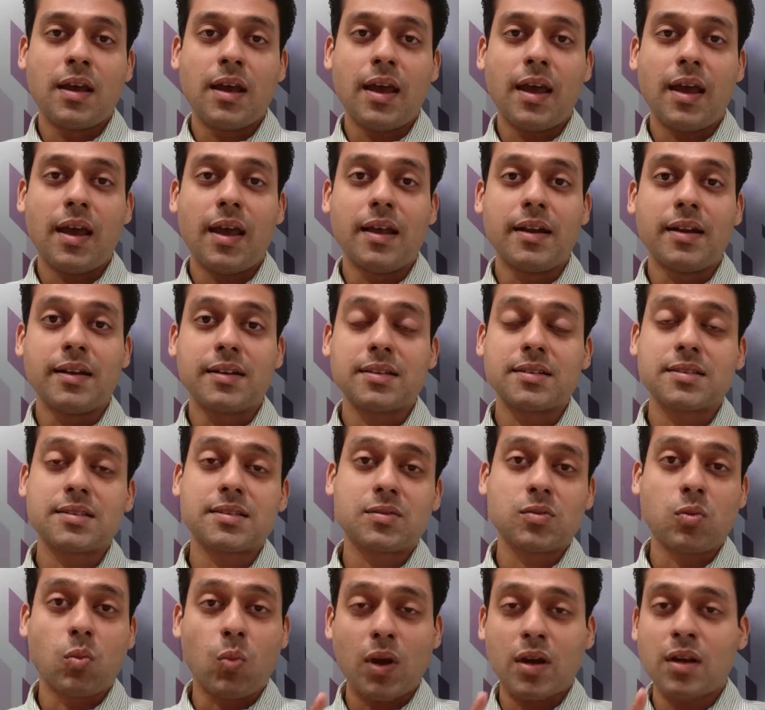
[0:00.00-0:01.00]
and it is
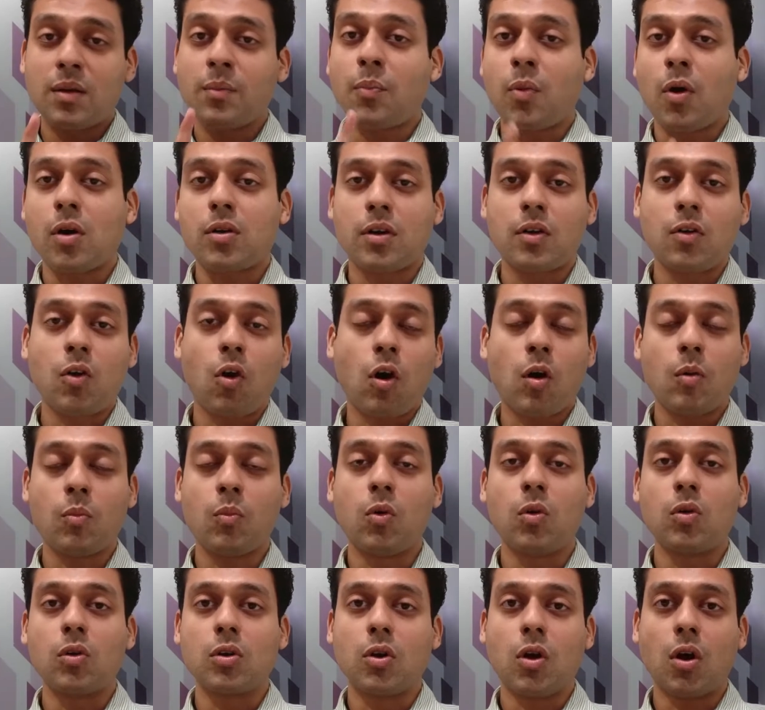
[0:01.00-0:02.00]
one important
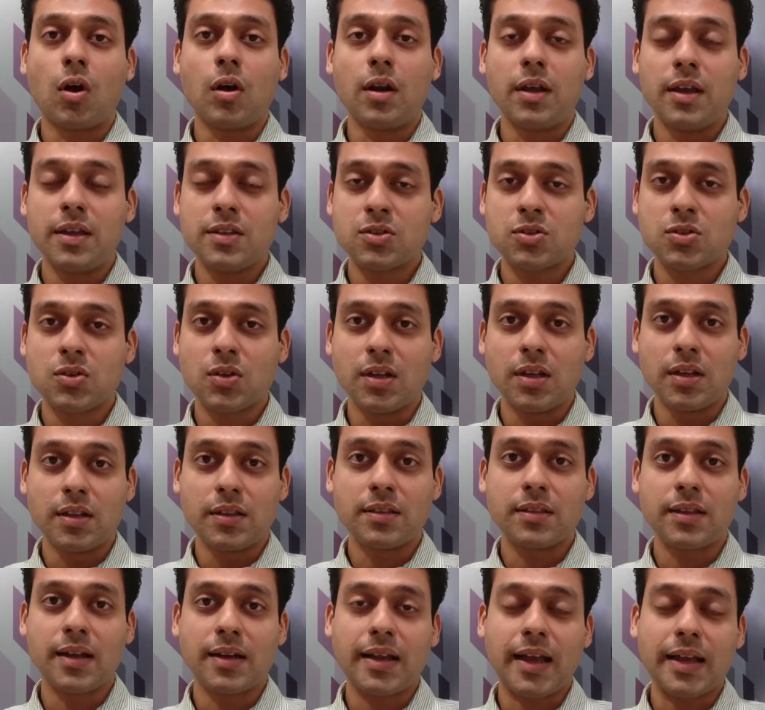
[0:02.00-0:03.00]
hormone called insulin
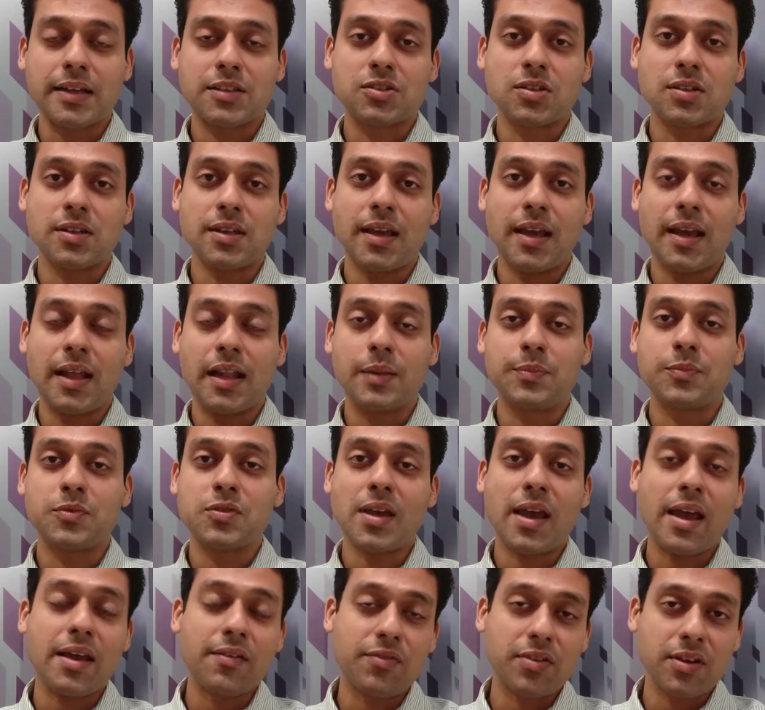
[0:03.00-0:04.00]
that actually helps
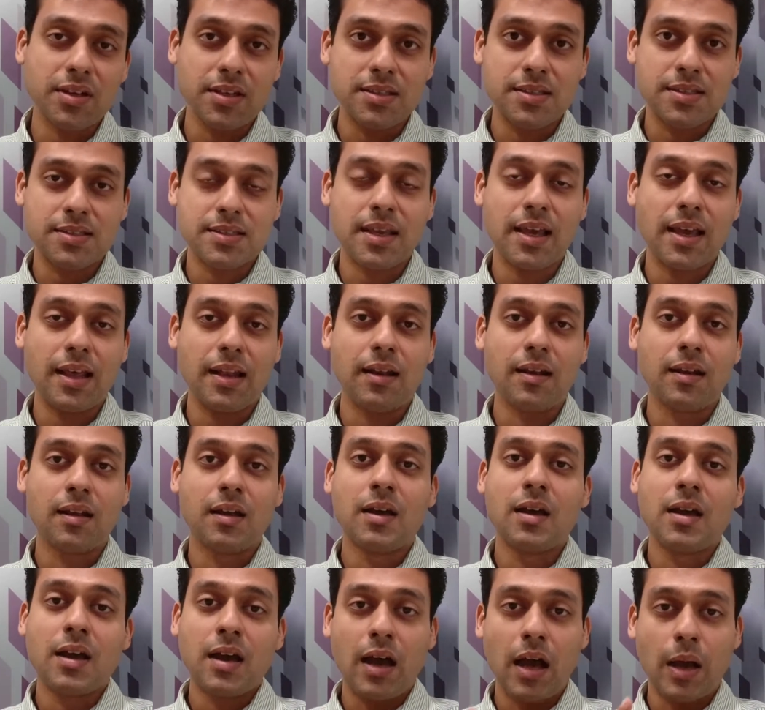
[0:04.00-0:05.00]
every cell
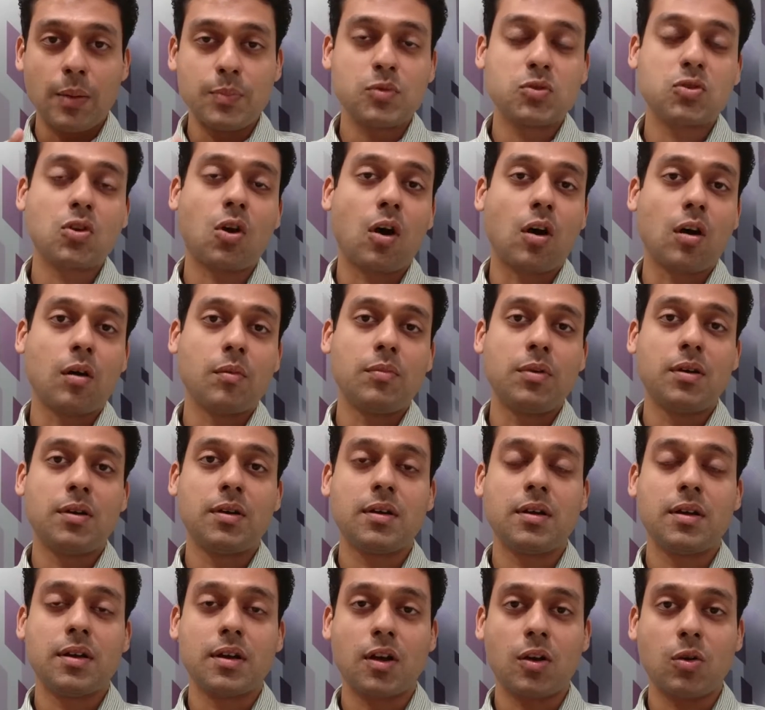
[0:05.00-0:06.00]
absorb
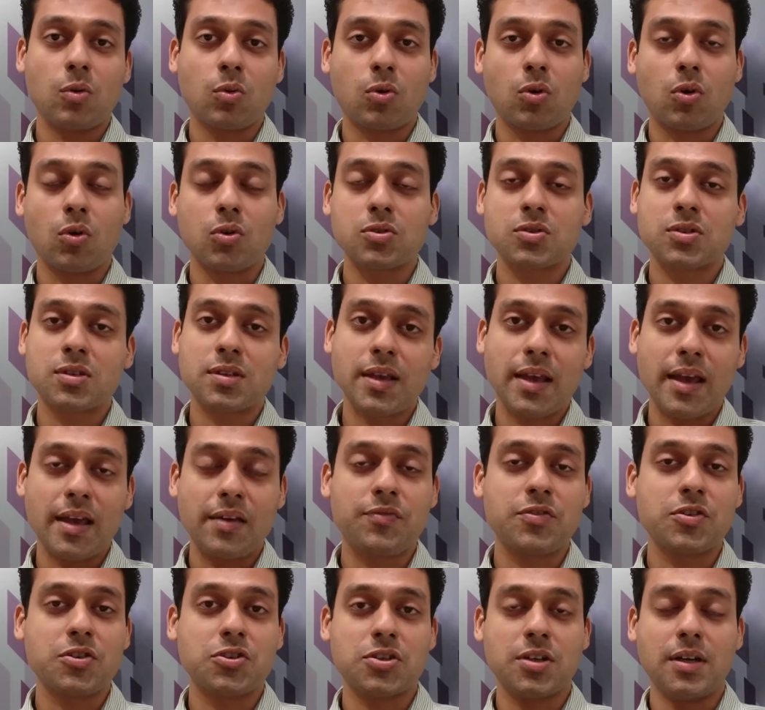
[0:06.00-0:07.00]
glucose
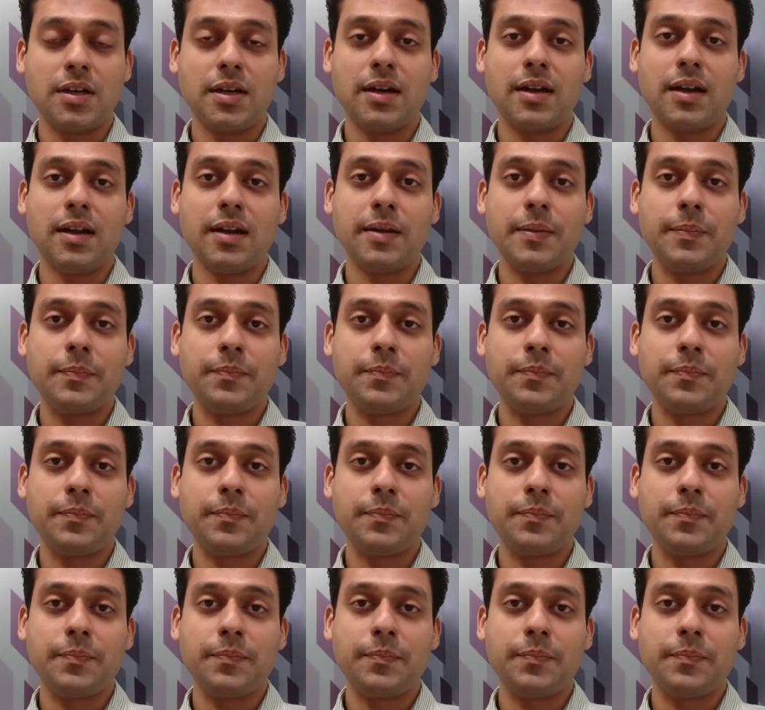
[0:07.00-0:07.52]
efficiently.